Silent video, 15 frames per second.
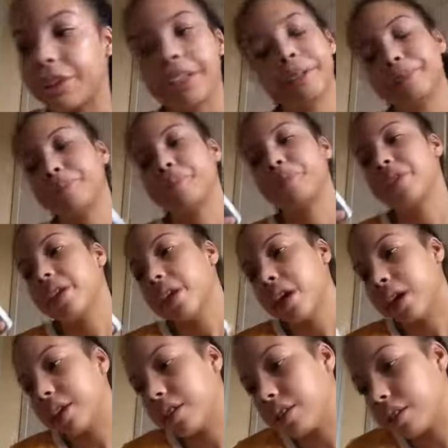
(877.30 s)
brain.
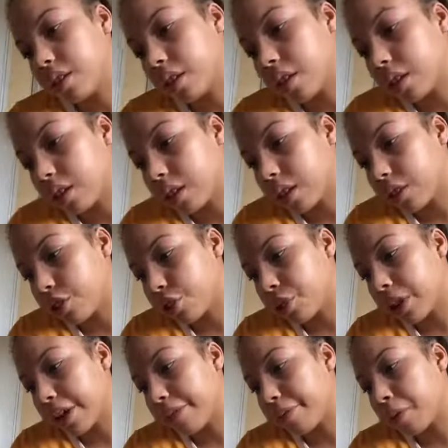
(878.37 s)
And and then
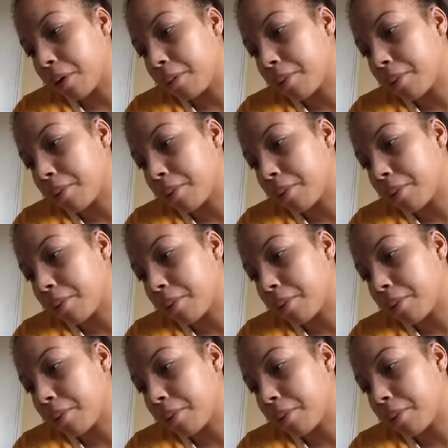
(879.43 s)
you have